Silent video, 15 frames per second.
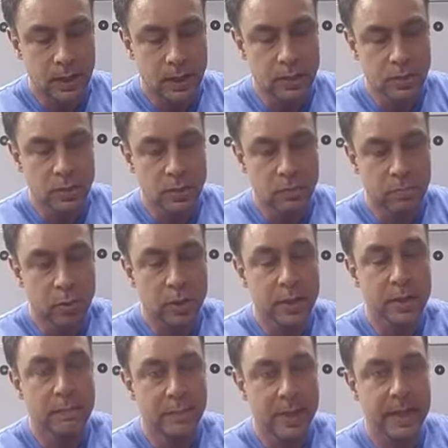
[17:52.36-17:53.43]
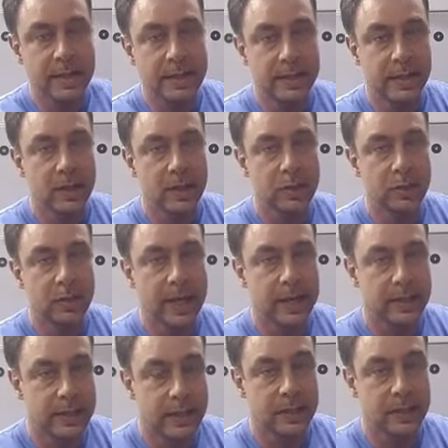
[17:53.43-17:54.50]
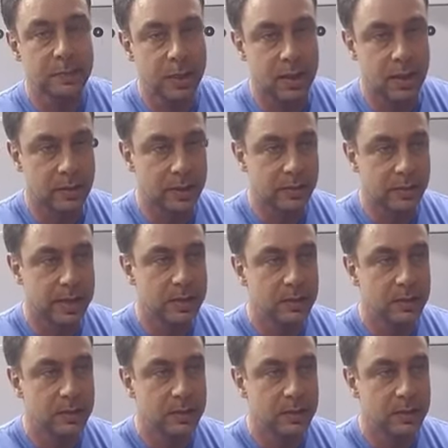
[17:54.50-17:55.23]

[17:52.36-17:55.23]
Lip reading: so boredom begets injury and kills progress, right?